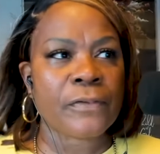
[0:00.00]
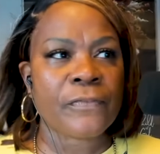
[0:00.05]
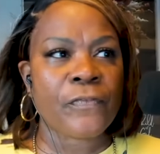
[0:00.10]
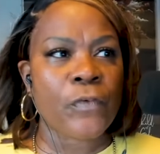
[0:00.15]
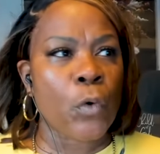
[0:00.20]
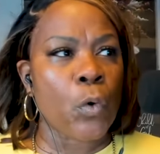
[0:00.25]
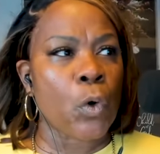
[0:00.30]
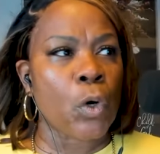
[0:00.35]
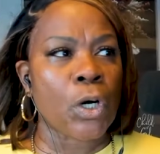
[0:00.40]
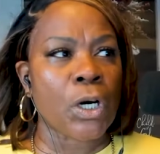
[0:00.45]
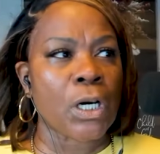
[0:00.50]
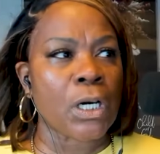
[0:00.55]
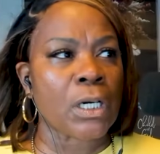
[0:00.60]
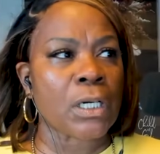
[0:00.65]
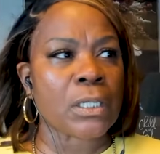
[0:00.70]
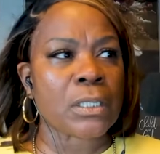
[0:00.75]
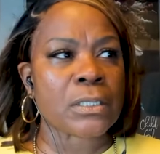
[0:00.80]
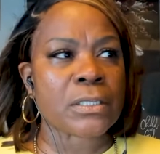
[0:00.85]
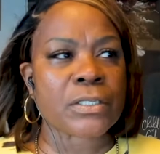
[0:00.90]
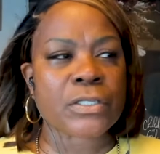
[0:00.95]

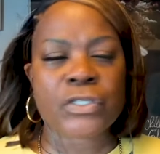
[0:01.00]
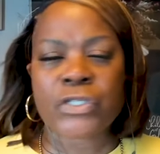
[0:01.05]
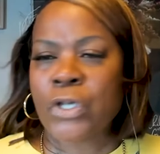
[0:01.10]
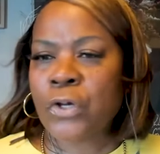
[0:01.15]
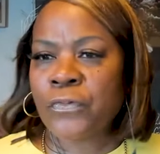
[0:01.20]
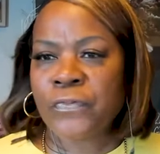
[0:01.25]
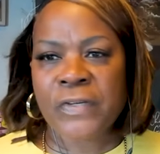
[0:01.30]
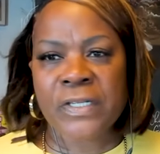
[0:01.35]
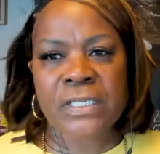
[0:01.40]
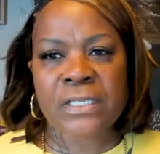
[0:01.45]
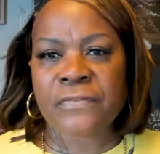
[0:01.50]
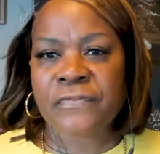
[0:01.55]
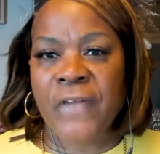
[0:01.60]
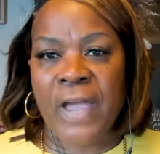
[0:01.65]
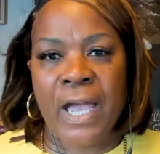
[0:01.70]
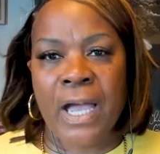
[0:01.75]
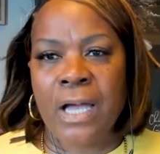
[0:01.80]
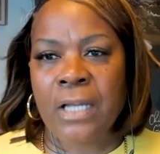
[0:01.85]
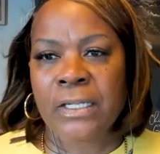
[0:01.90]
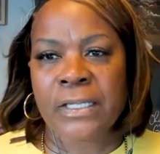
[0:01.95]
for Sophie's
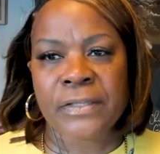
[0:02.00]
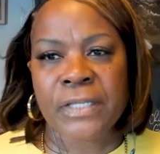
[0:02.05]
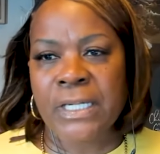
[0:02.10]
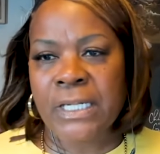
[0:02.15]
foul at